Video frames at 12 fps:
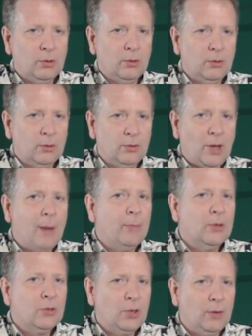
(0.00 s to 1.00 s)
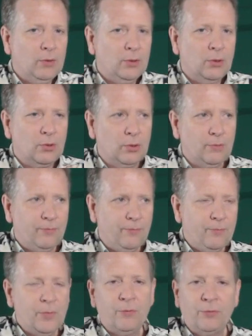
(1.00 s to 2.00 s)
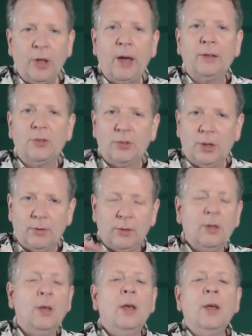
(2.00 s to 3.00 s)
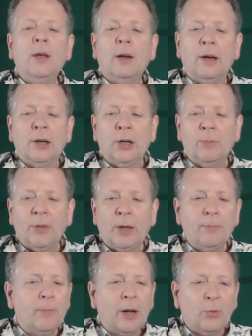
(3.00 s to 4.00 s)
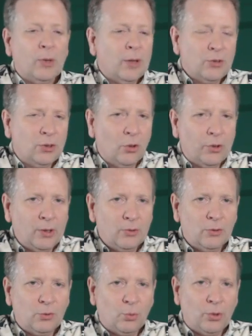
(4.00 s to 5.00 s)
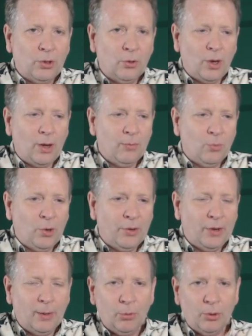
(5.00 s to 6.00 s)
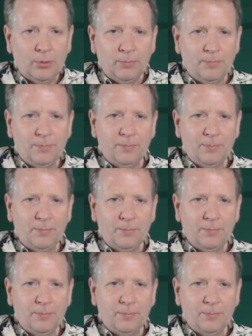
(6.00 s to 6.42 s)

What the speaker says: The dominant 7th is the flatted 7th. And by the way, that's the only instance where you have one number.